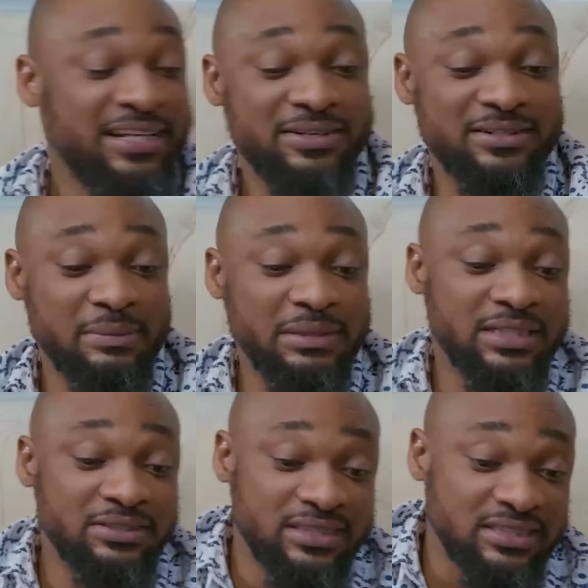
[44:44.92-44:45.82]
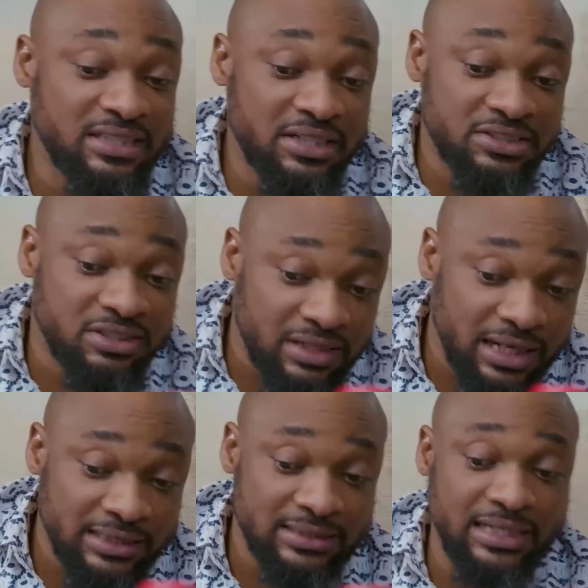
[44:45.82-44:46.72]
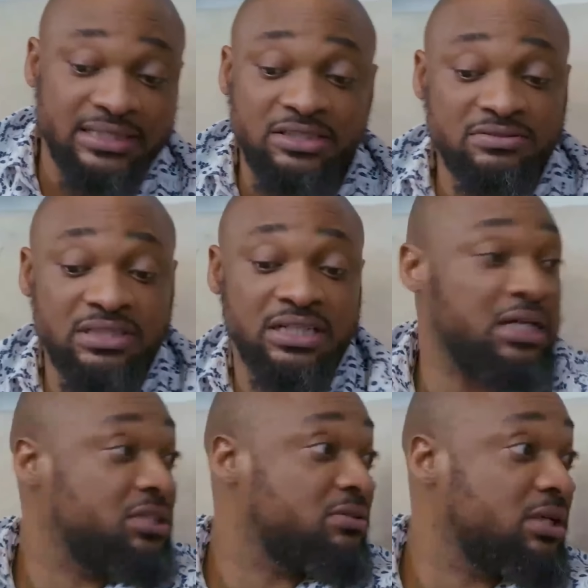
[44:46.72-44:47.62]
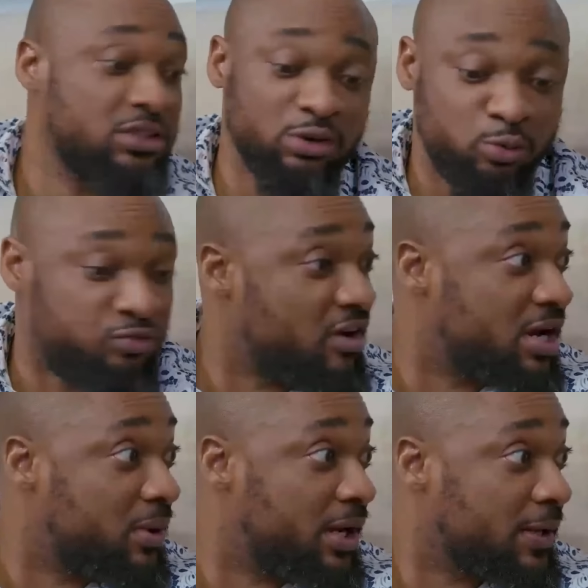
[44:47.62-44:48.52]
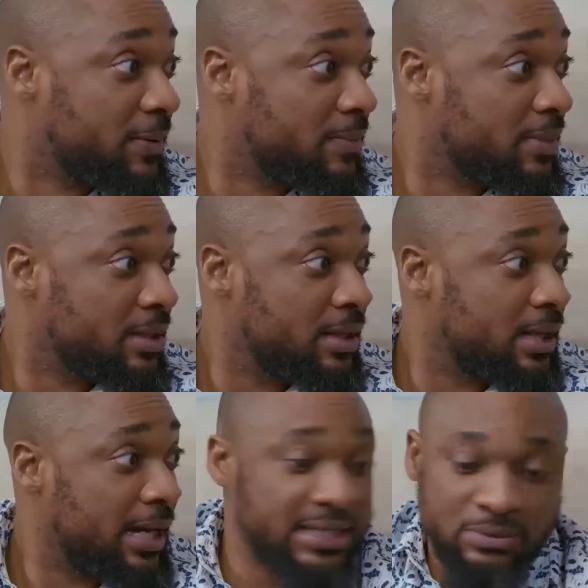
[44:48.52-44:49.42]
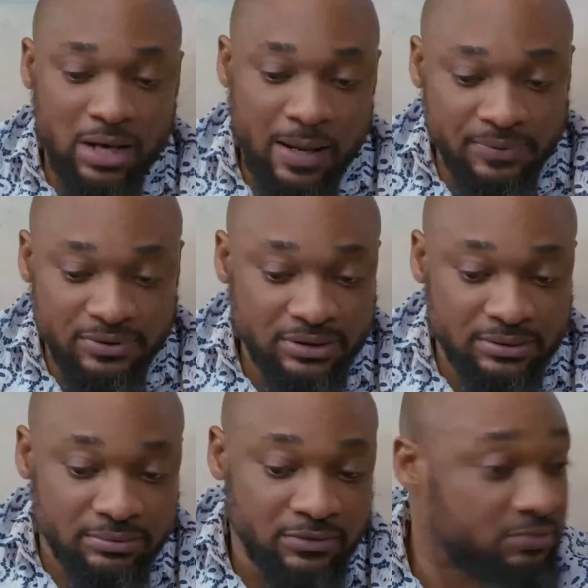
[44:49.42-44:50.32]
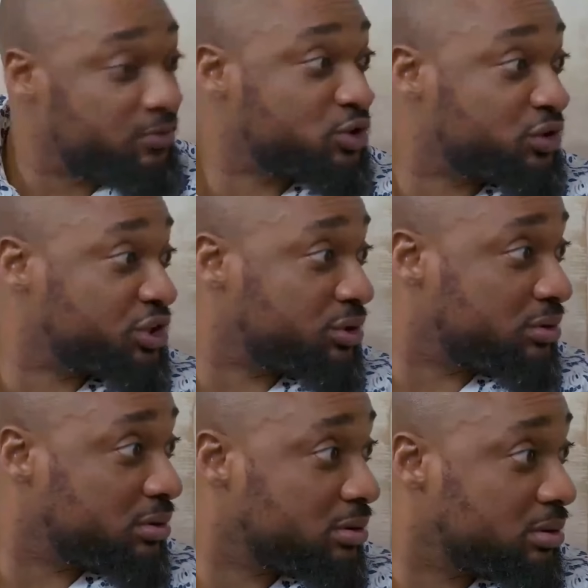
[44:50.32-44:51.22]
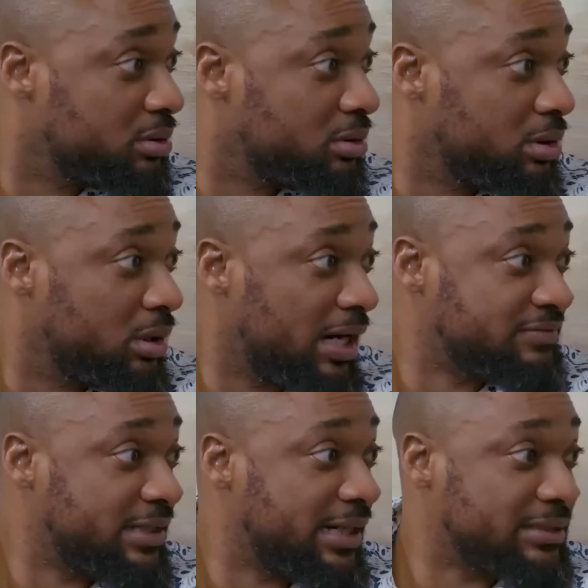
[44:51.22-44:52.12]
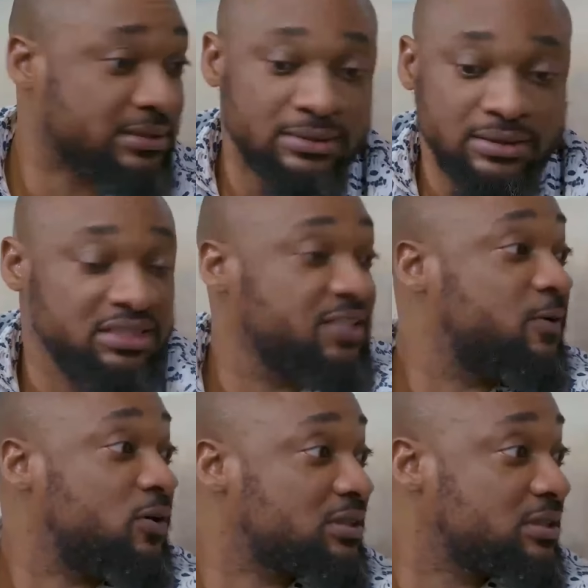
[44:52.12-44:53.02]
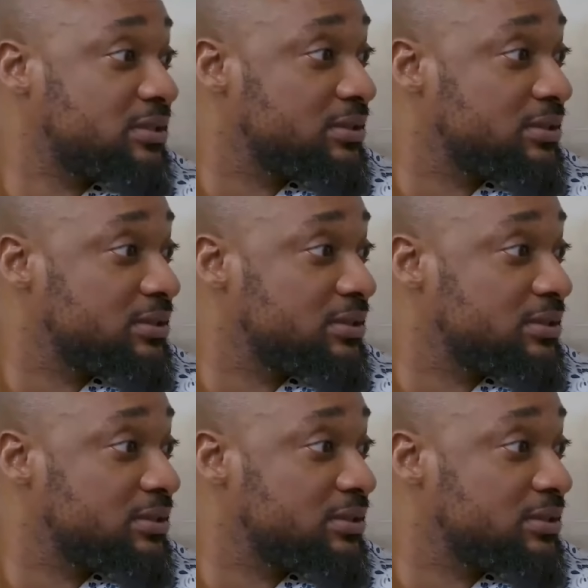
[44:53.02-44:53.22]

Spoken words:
Look, let me tell you, sincerity of the heart, at the end of the day, it will fade away. And then what happens? Frustration. After that, divorce.